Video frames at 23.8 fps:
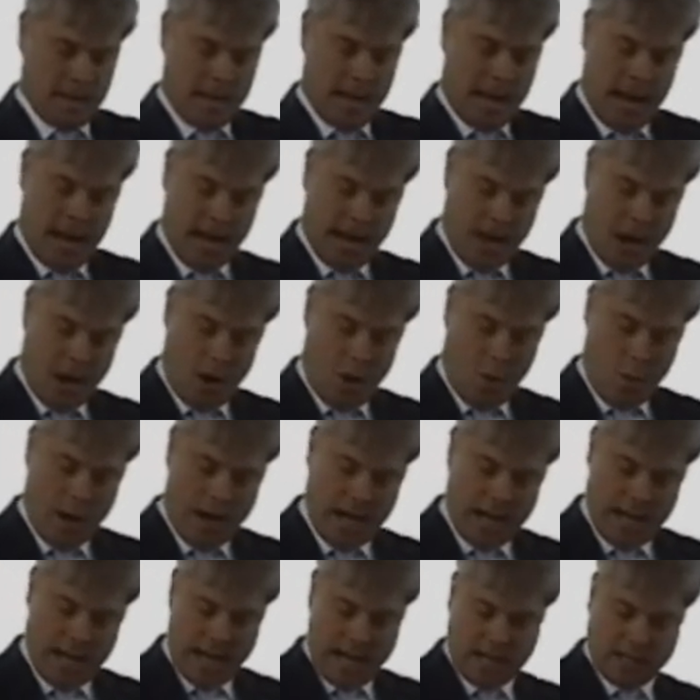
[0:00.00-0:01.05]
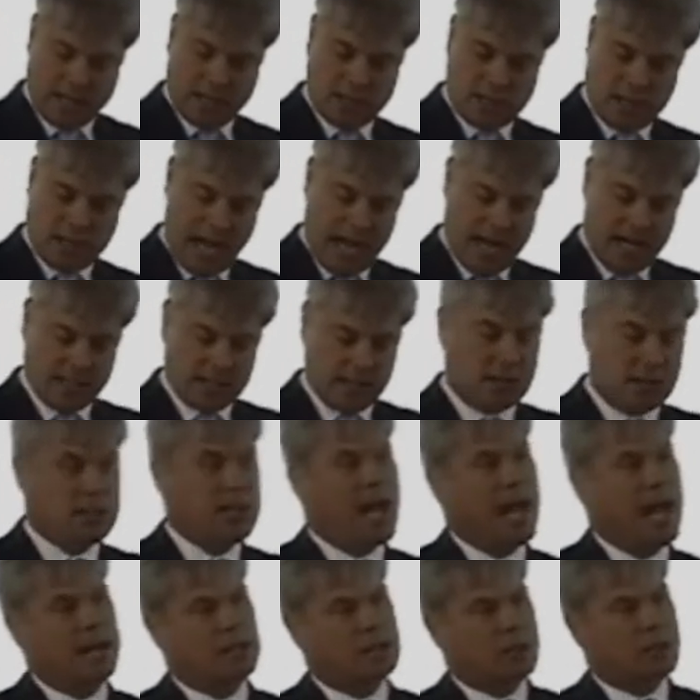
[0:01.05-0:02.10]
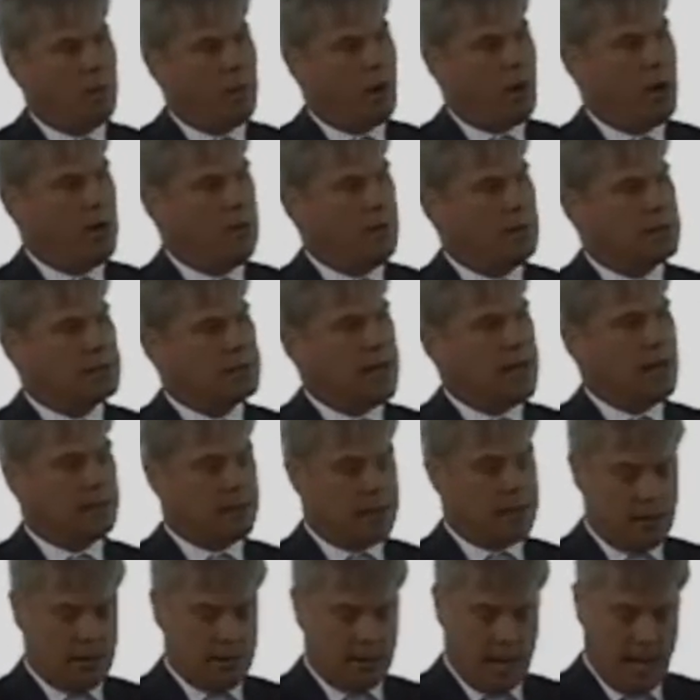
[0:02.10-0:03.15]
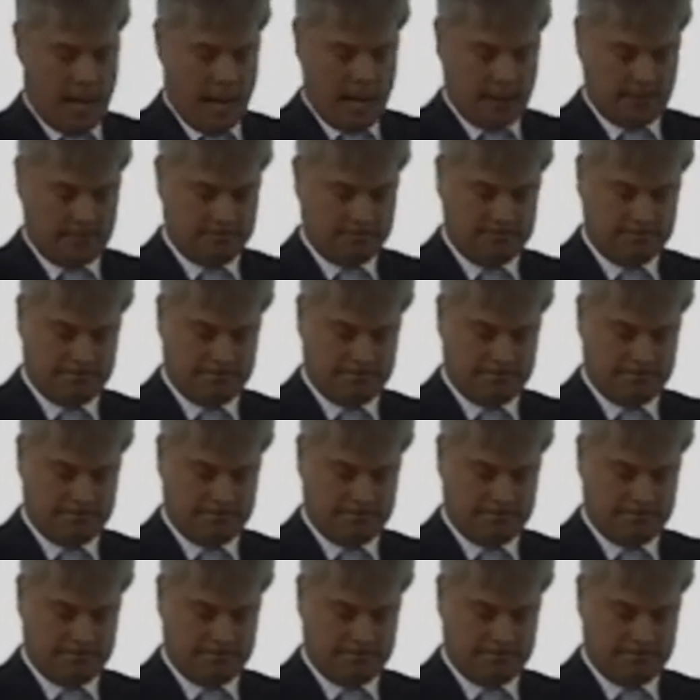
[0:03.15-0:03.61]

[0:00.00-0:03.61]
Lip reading: I know we need to change the status quo in South Carolina,